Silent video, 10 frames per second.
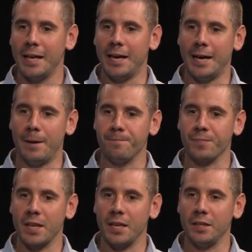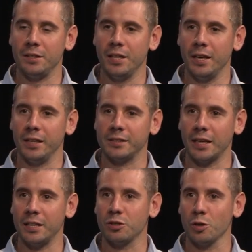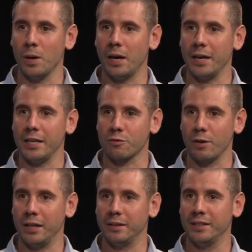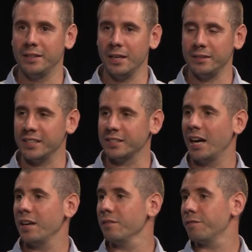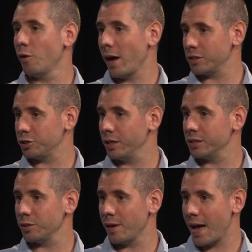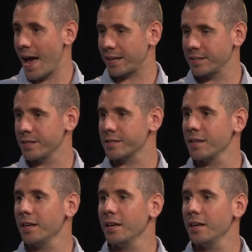The study tour is really designed for our students to access